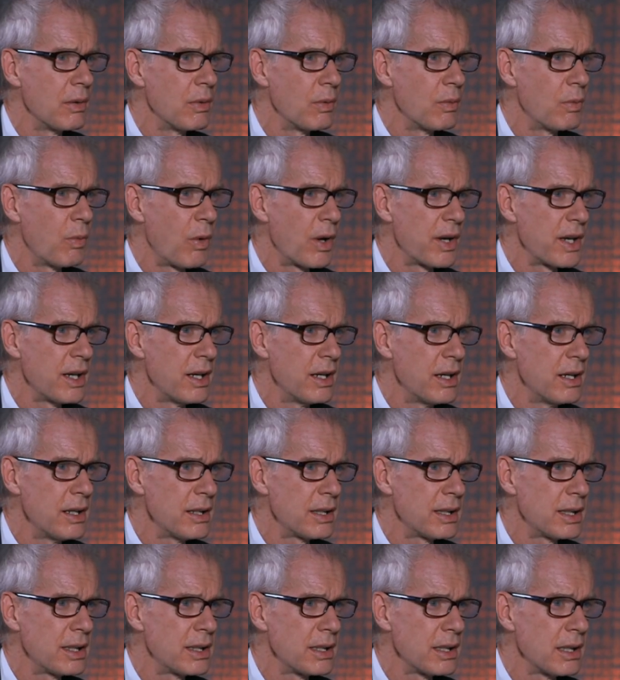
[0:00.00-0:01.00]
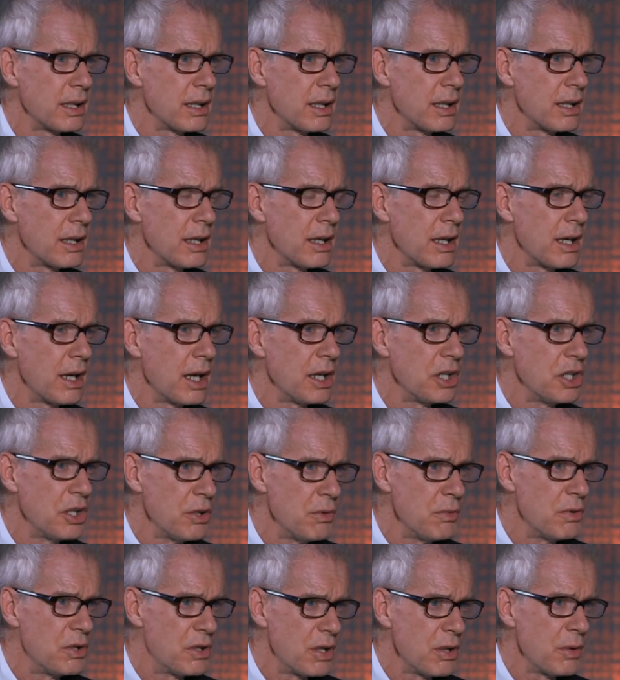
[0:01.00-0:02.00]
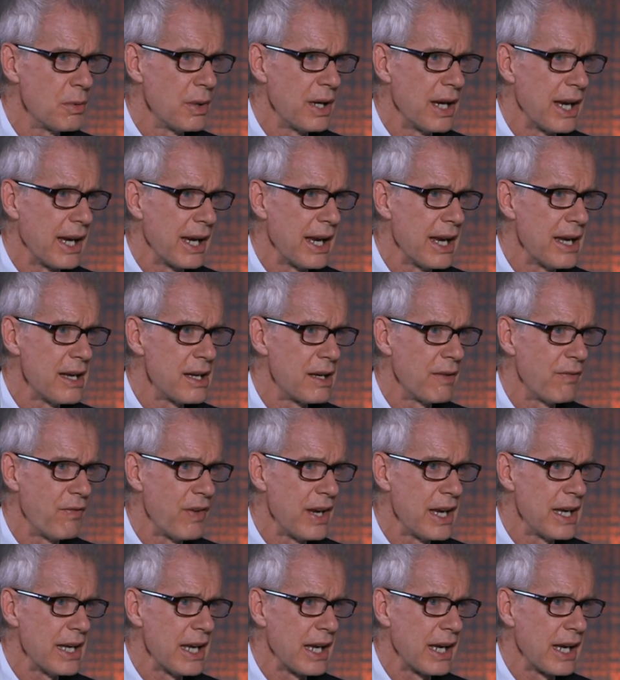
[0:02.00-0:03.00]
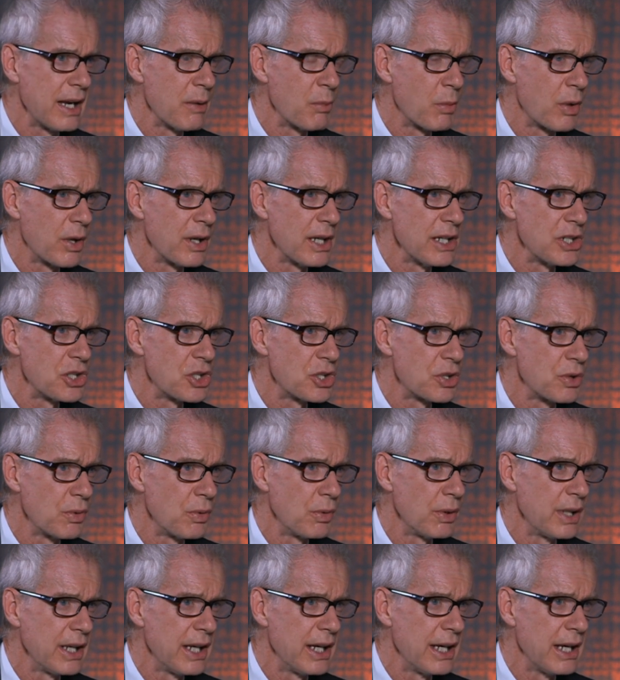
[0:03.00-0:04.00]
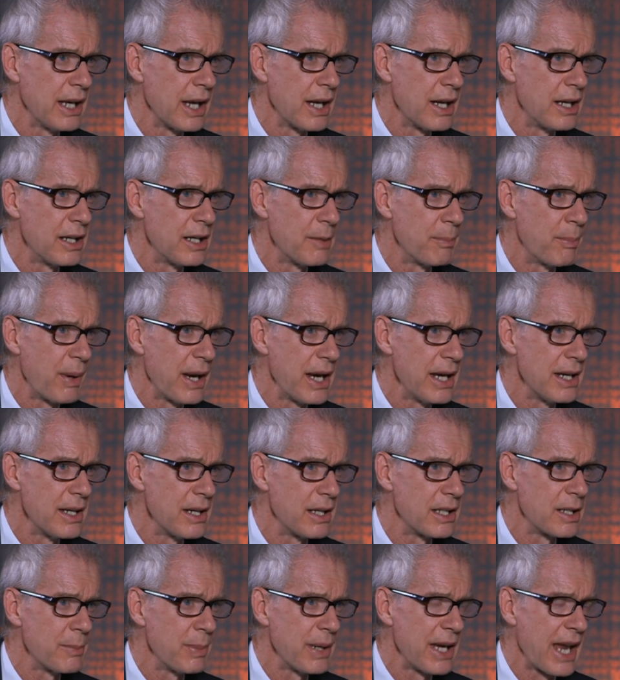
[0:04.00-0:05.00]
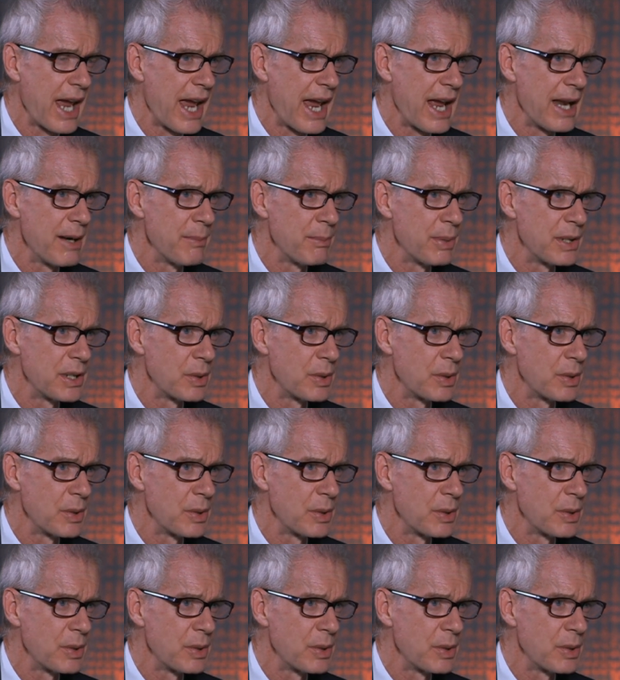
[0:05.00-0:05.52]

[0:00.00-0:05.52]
what on earth are you doing intervening in what is surely a debate to be had